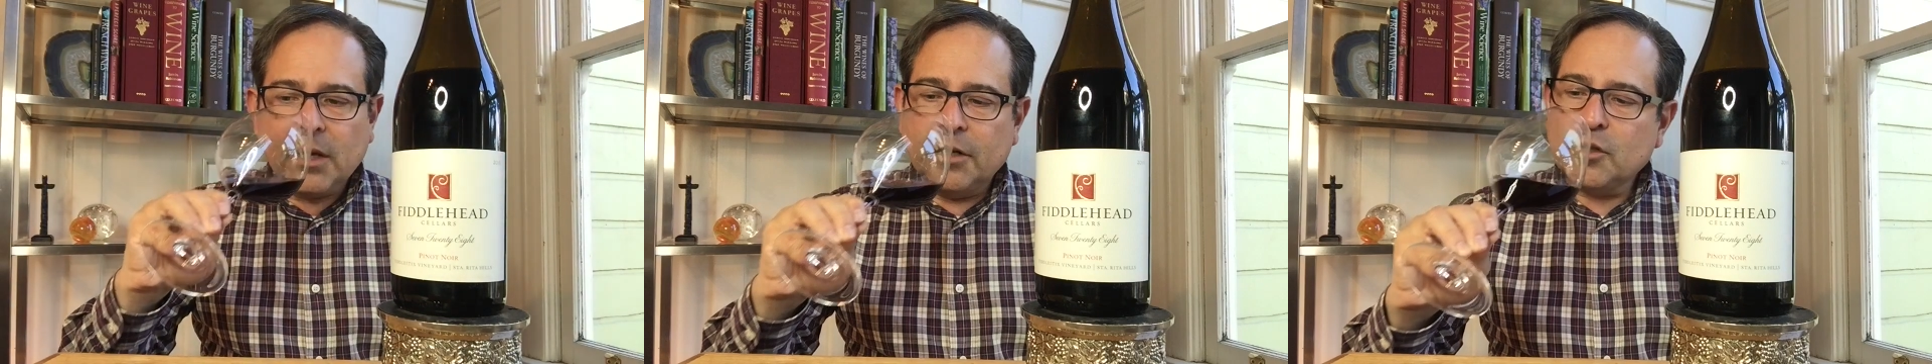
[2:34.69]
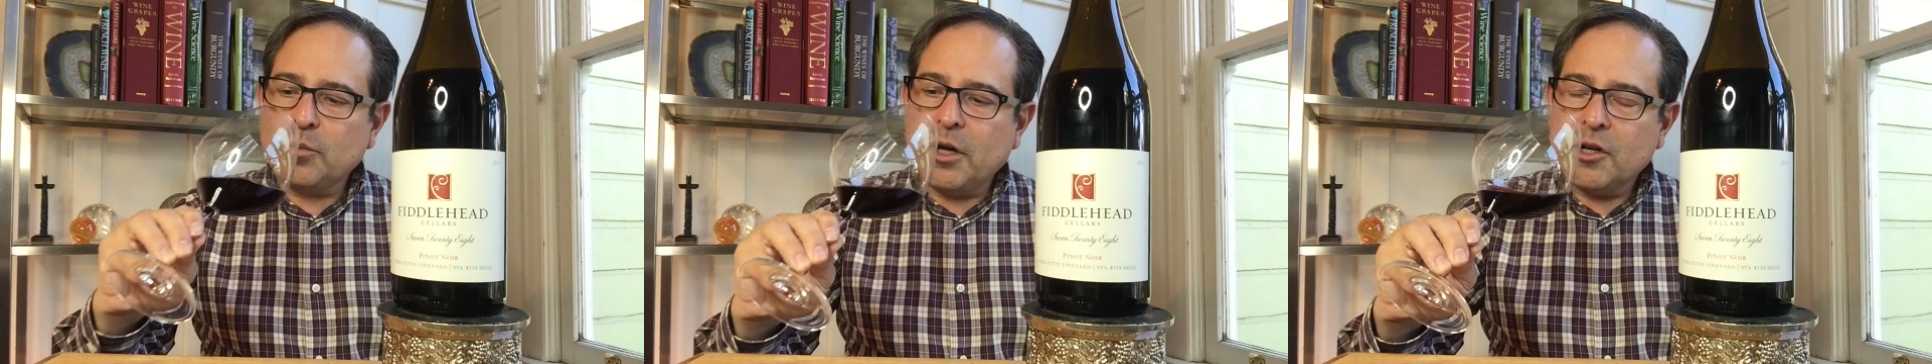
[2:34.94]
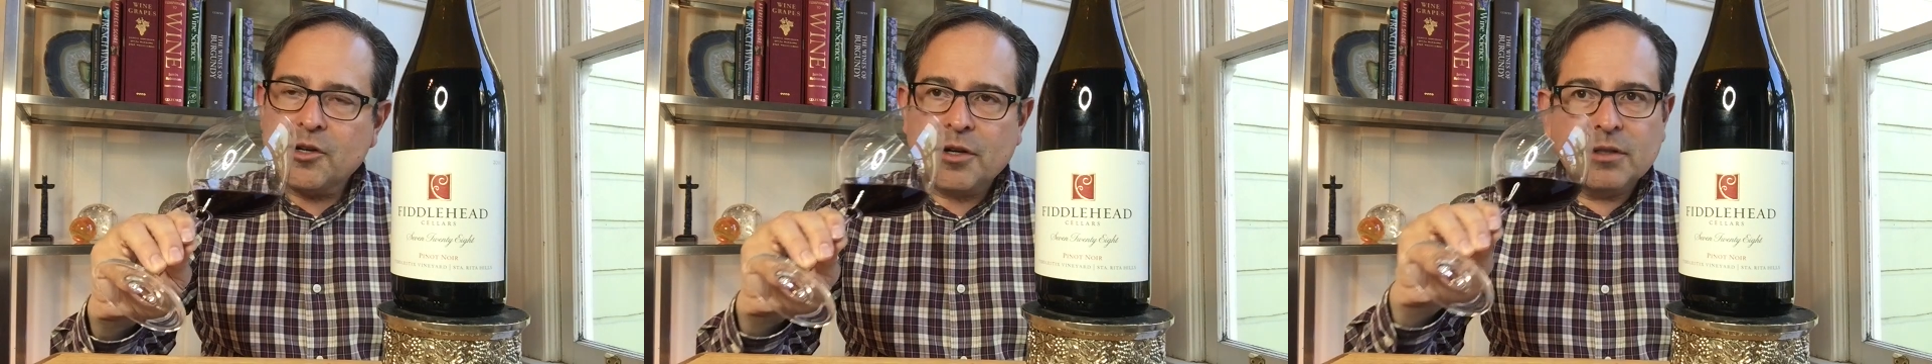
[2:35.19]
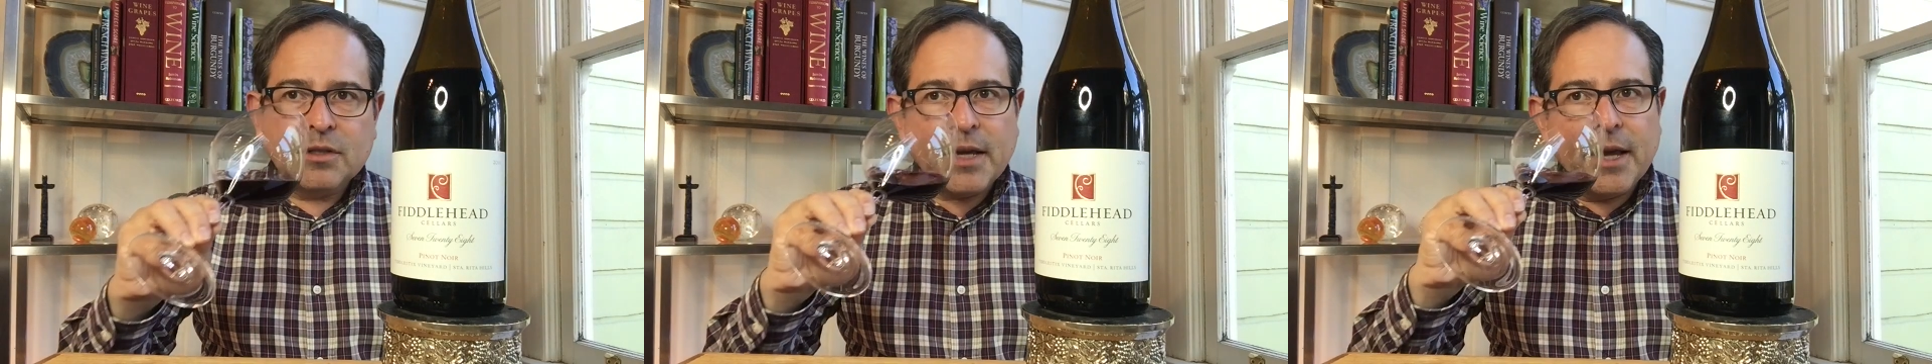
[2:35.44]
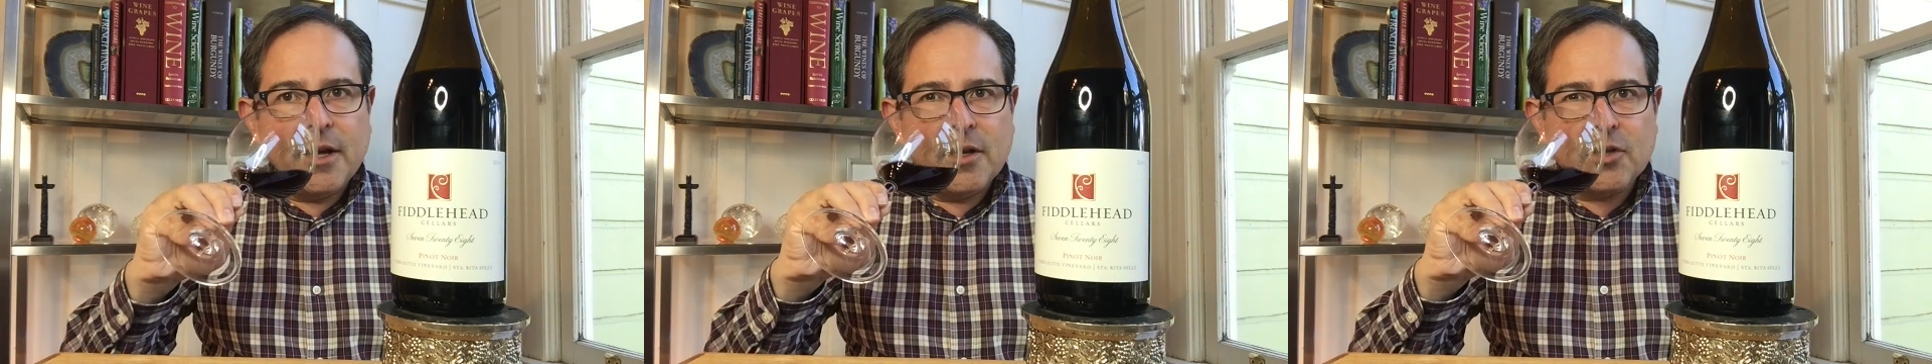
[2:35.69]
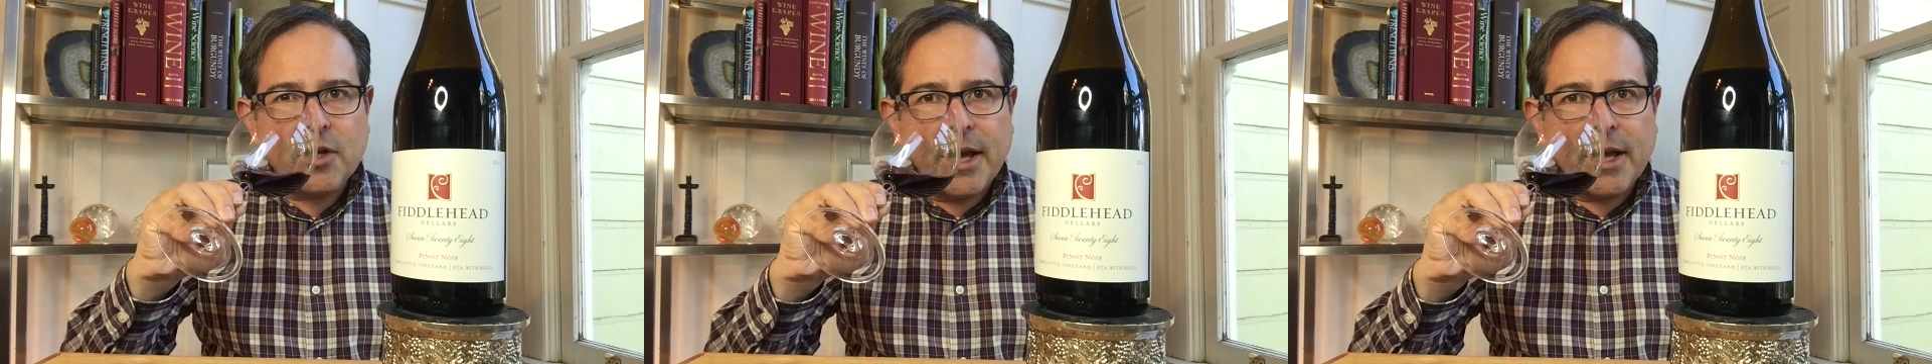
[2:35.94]
underbrush,
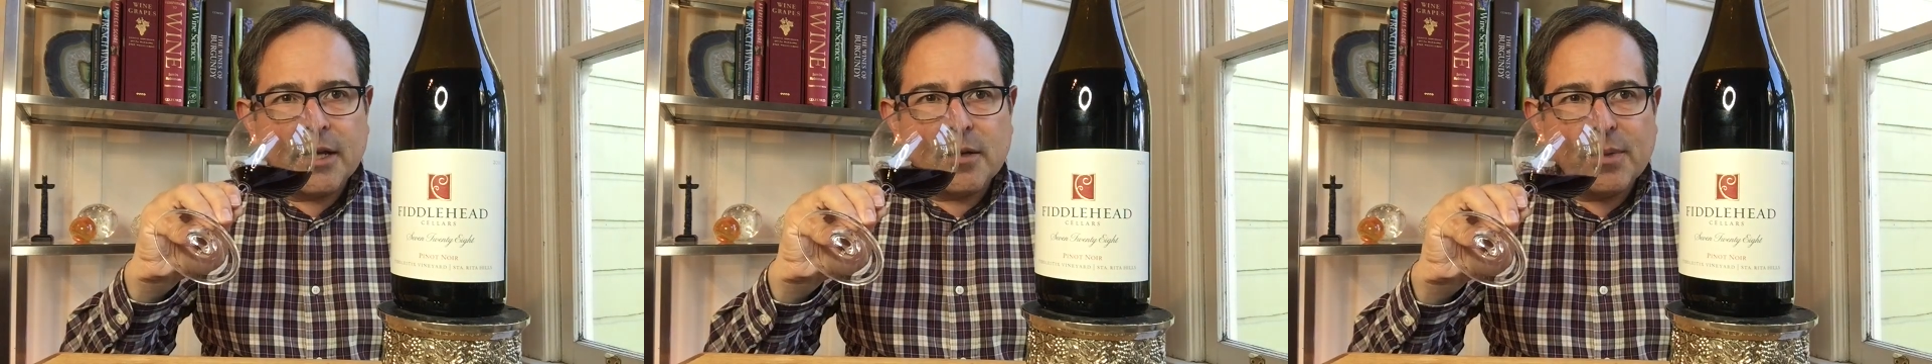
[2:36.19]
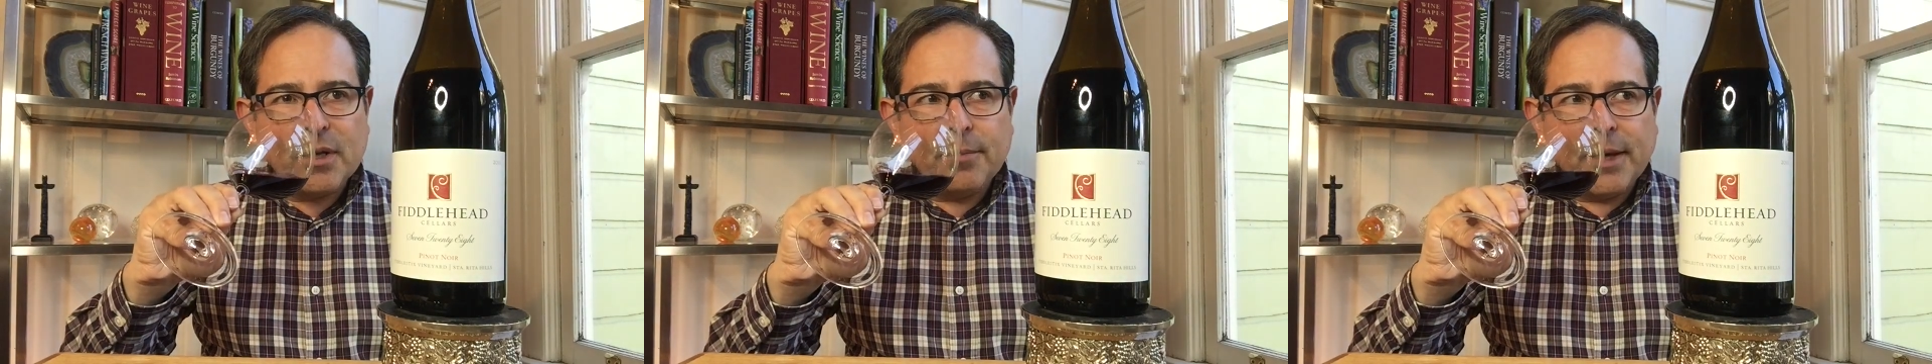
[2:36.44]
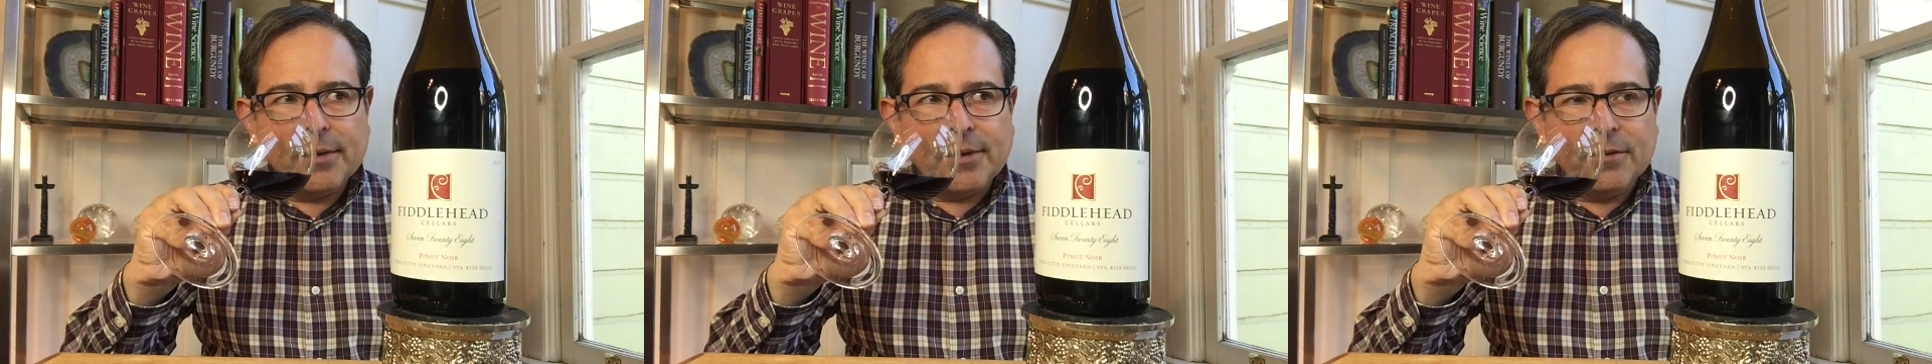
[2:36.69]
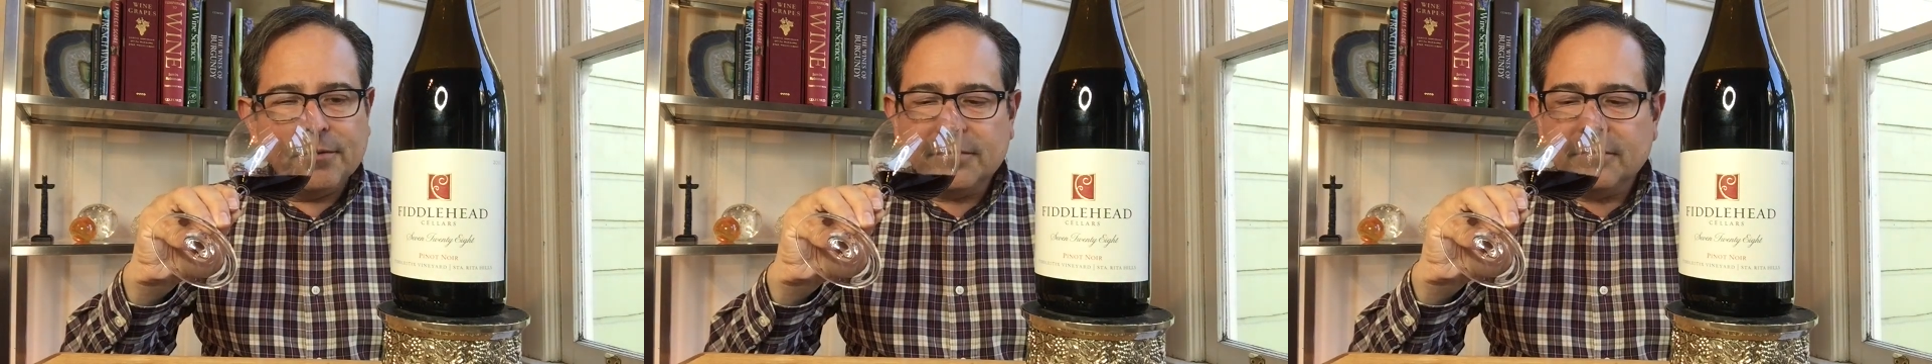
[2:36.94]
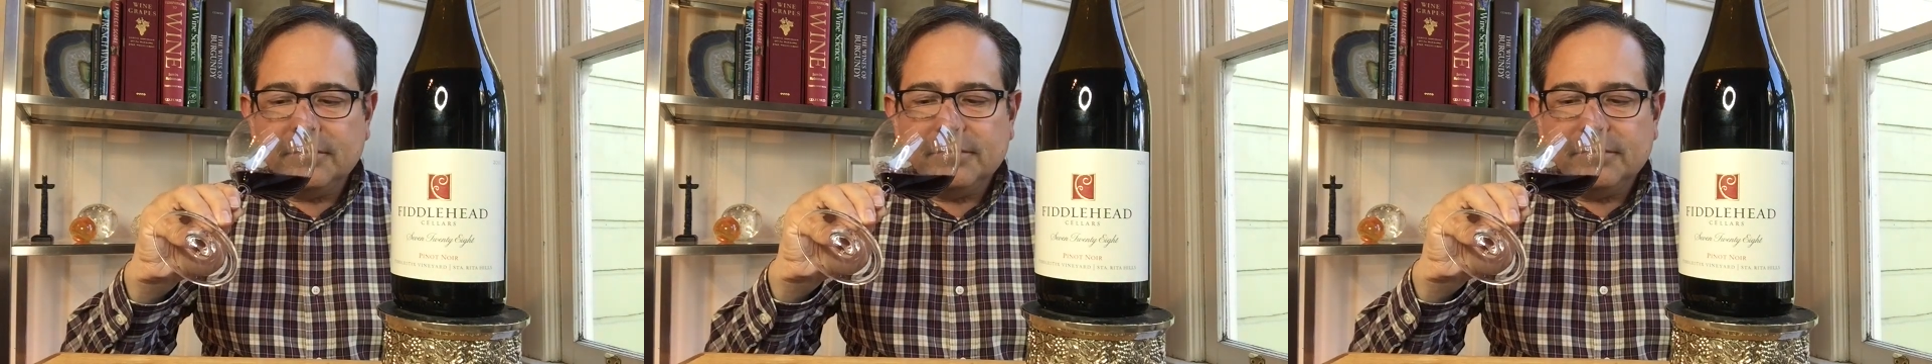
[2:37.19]
sage, and a bit of bay leaf.